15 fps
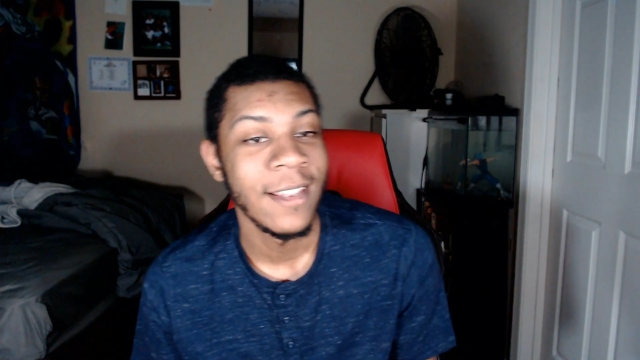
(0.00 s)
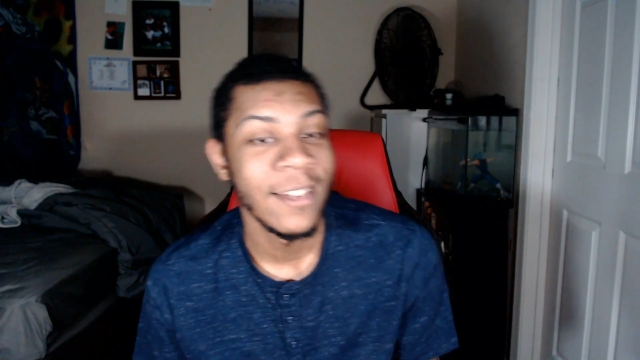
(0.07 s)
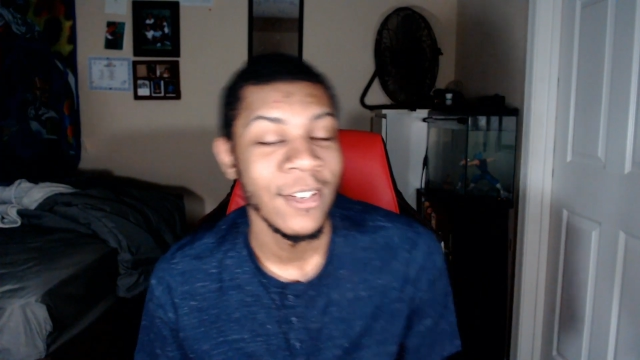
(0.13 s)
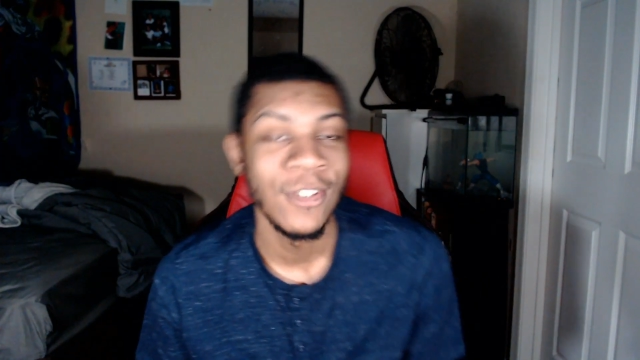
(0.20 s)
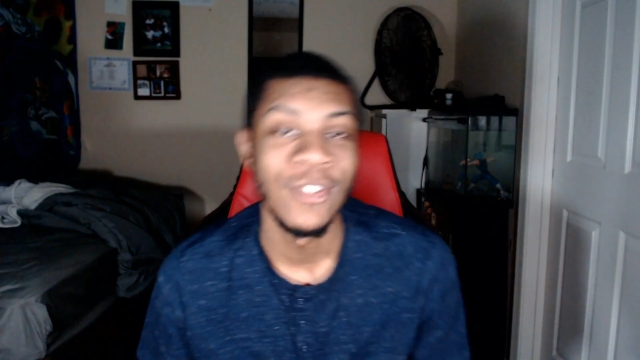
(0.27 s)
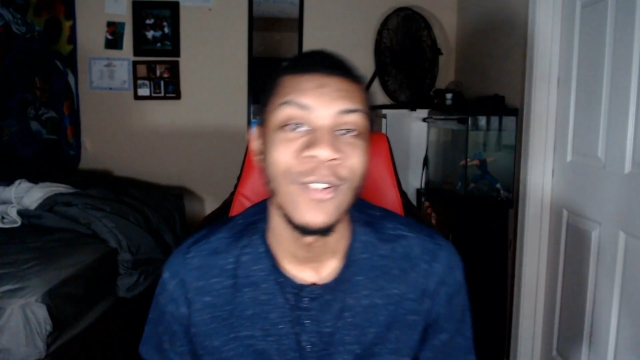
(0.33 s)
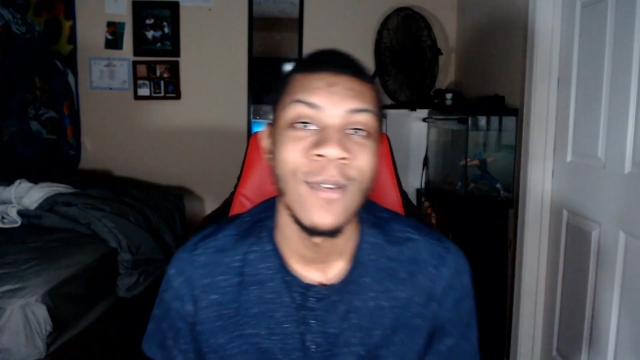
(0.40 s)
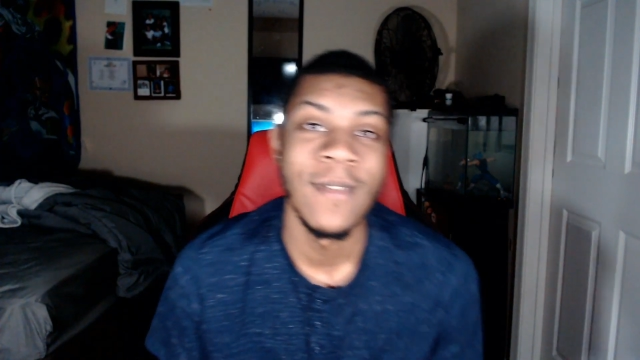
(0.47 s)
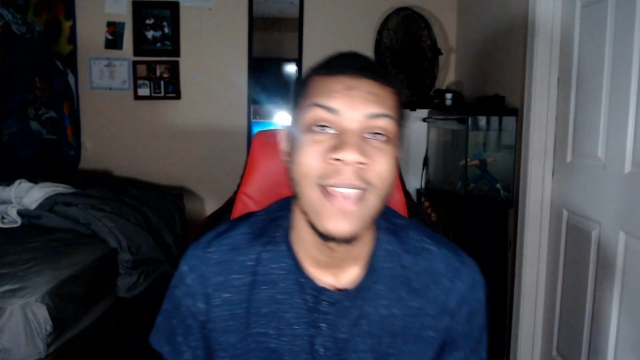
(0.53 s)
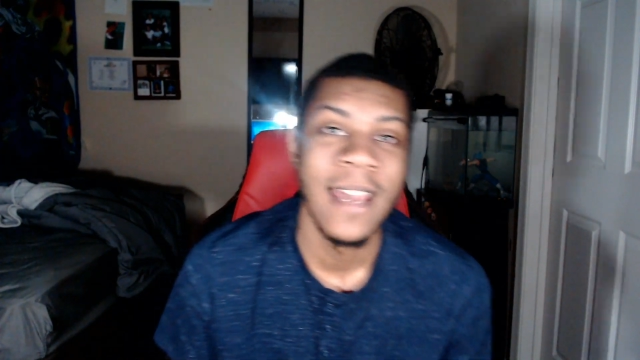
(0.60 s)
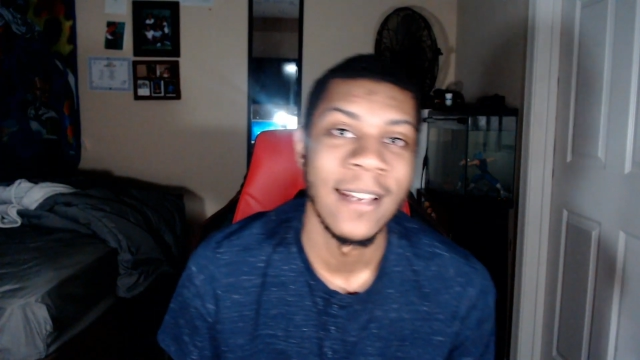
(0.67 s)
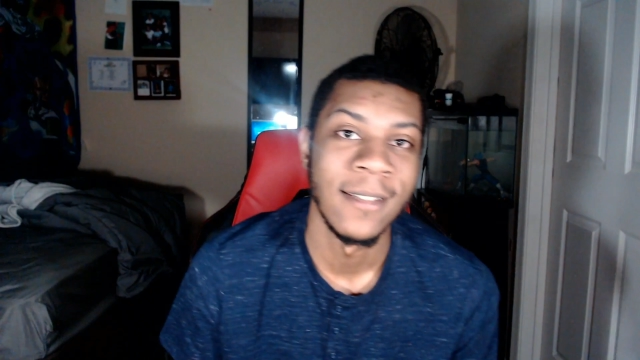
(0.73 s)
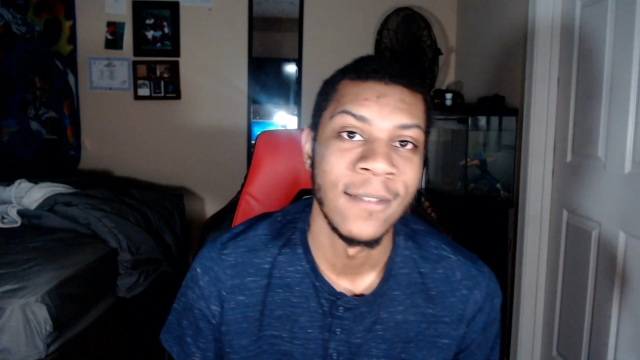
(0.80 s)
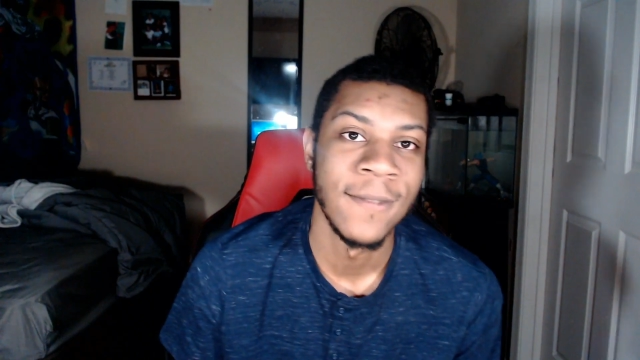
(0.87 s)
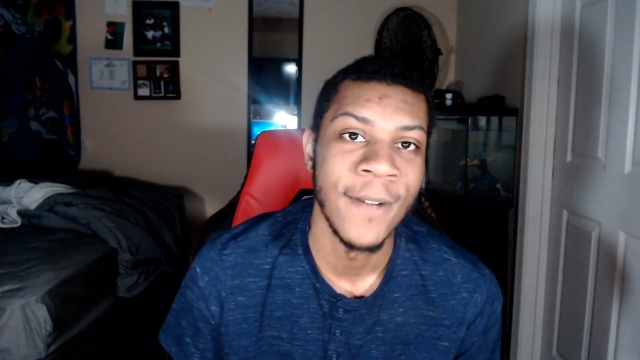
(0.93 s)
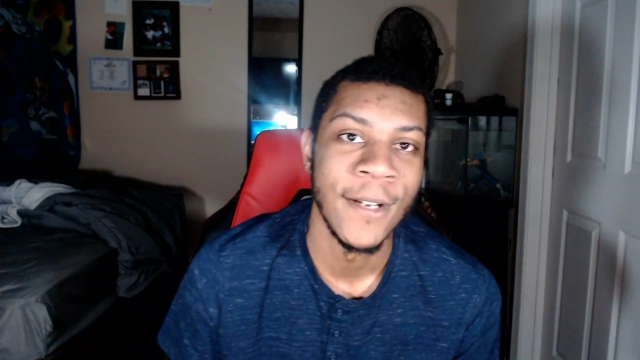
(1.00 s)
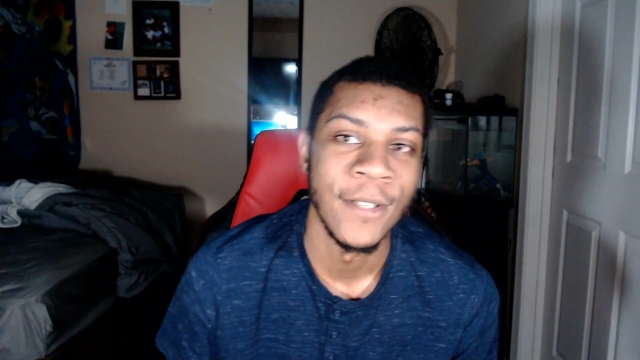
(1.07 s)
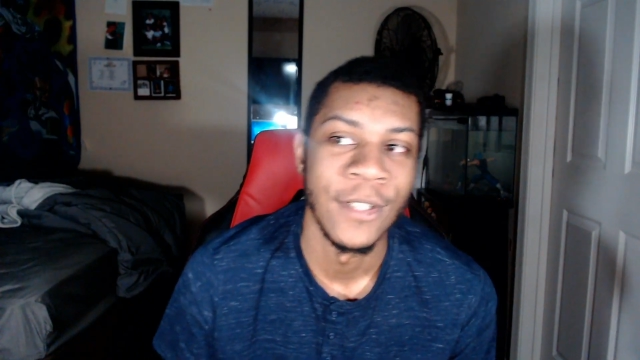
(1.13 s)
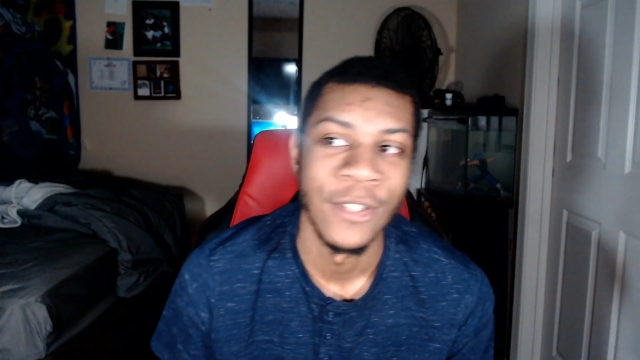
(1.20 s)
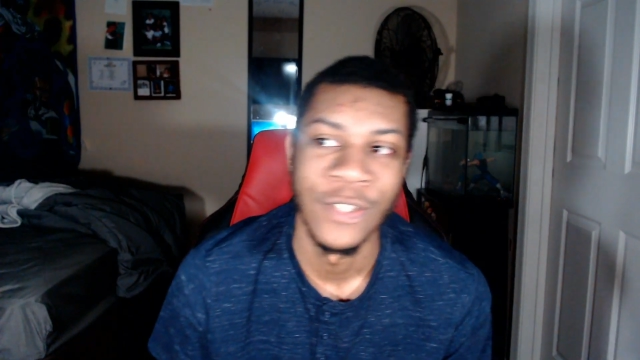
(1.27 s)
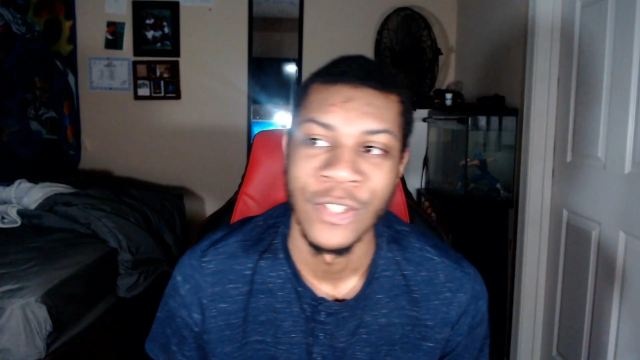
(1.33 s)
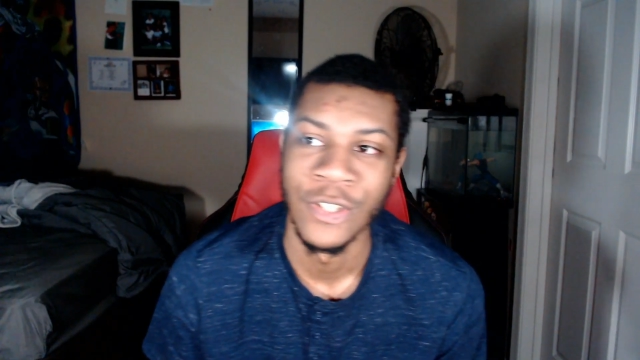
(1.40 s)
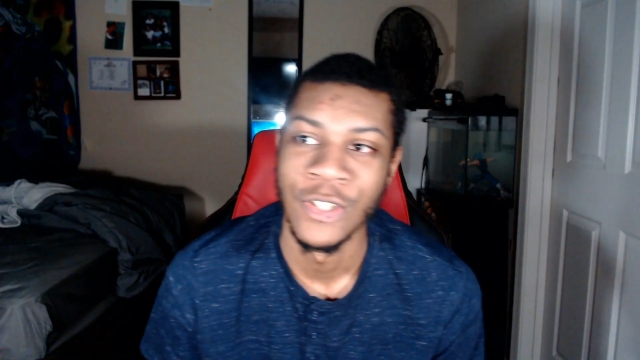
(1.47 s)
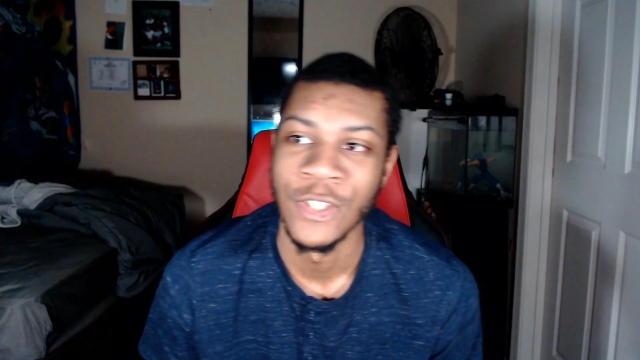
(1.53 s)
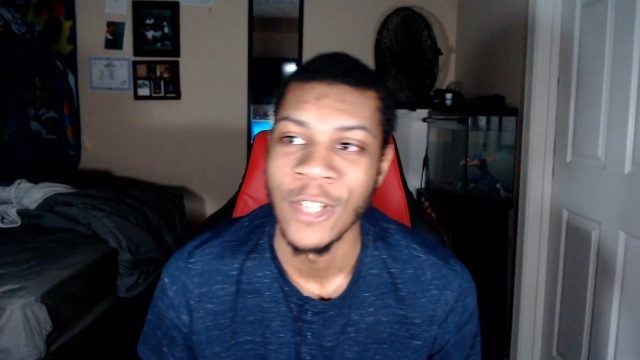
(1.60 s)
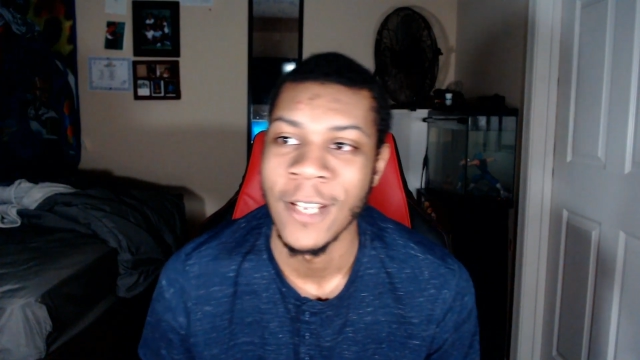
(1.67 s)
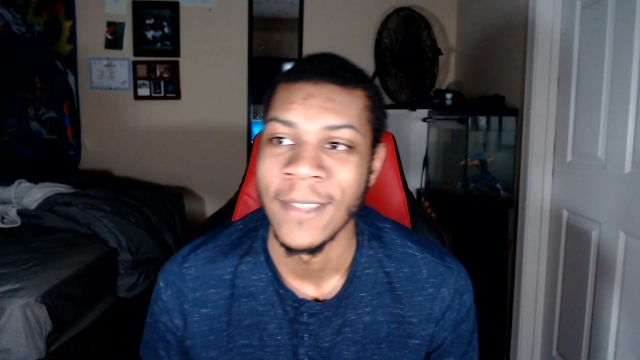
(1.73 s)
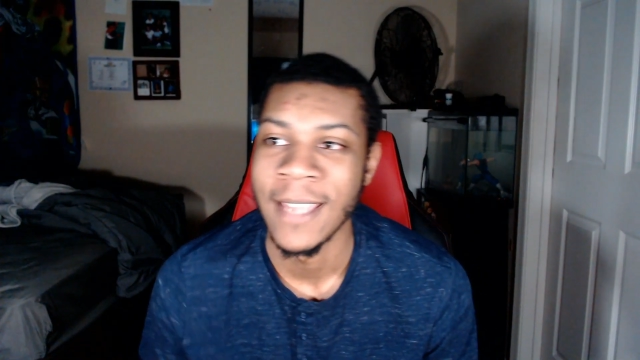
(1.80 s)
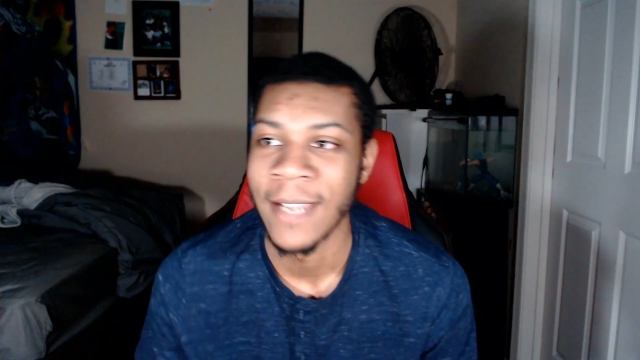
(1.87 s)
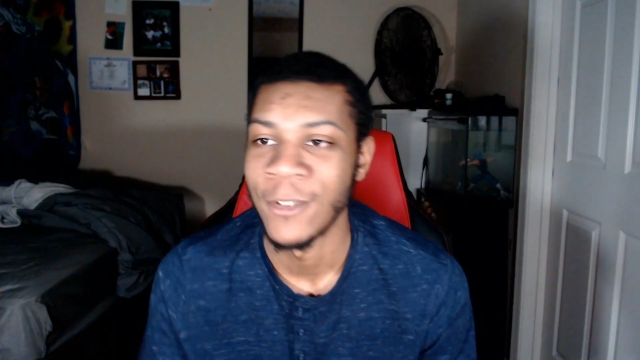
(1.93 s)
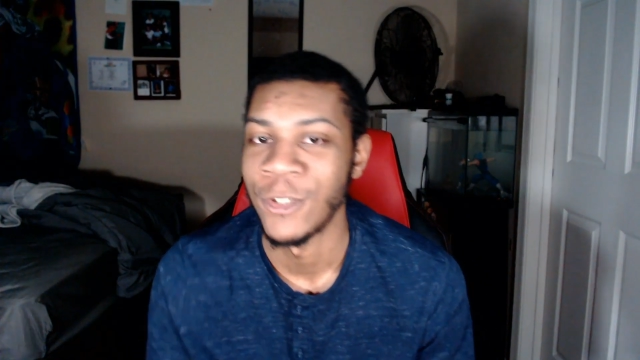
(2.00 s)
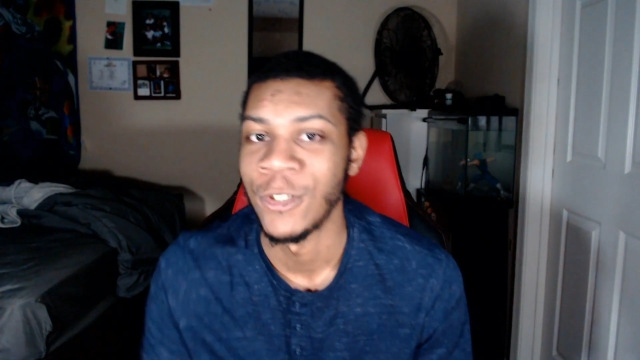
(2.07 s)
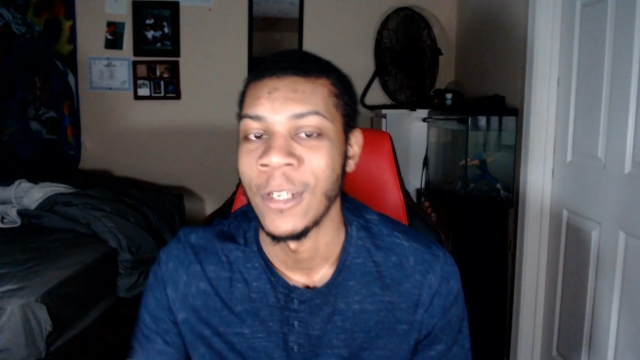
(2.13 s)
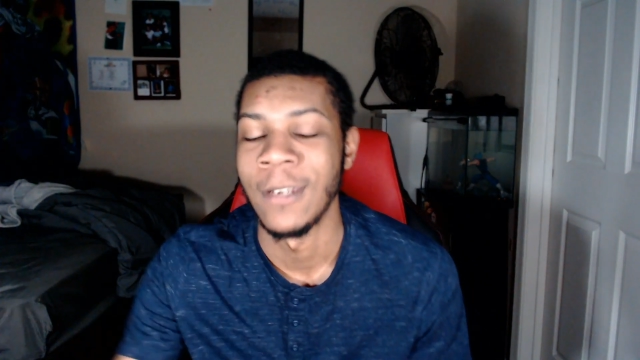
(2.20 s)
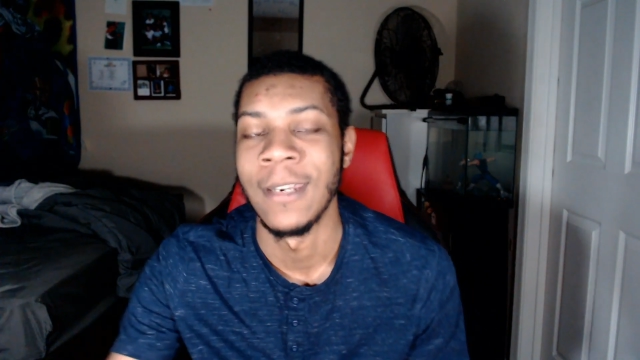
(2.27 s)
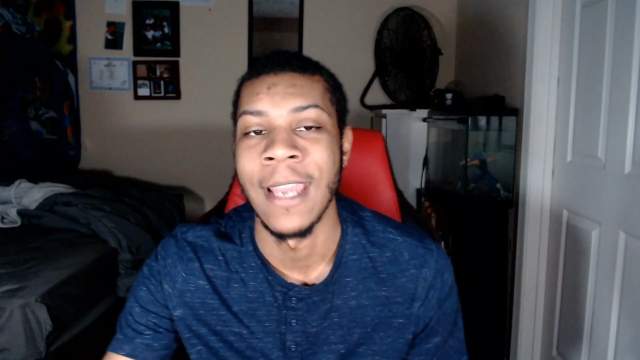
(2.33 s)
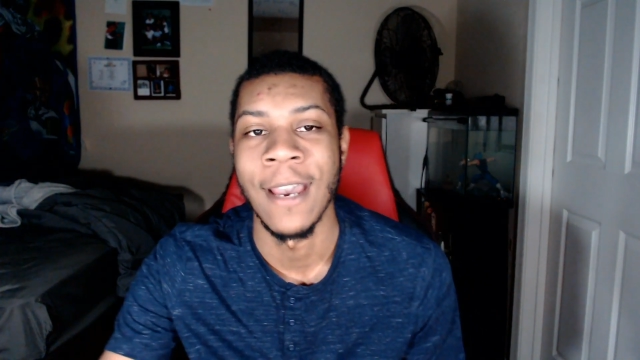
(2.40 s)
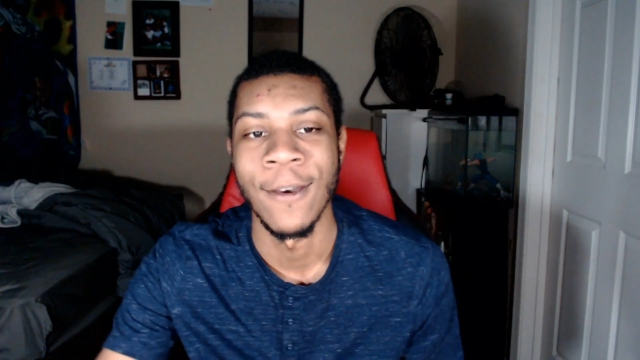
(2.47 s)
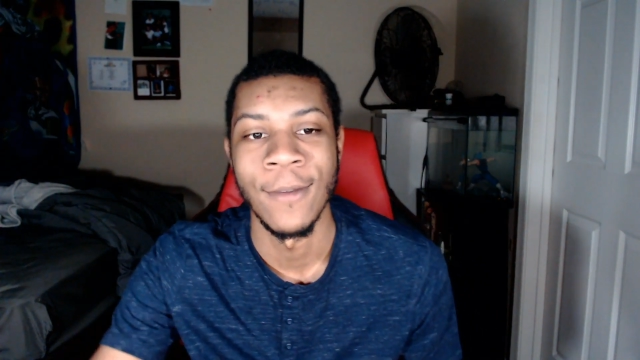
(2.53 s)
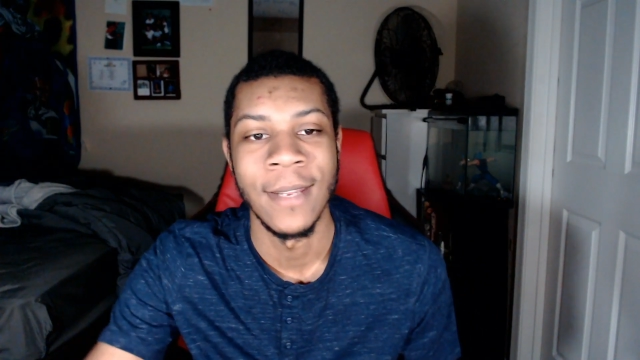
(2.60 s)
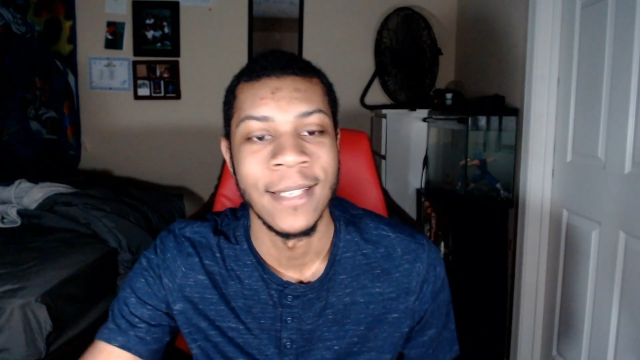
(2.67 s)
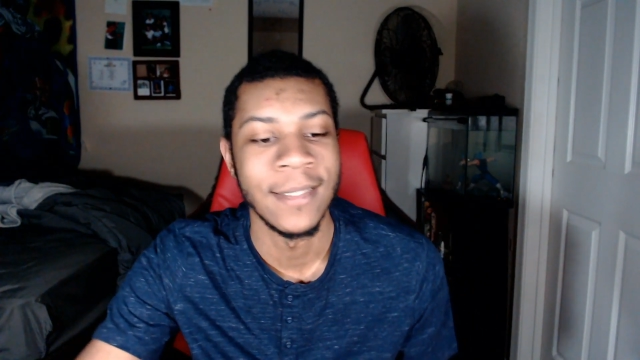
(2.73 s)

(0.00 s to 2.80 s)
Just doing that is fun to just shut that shit down.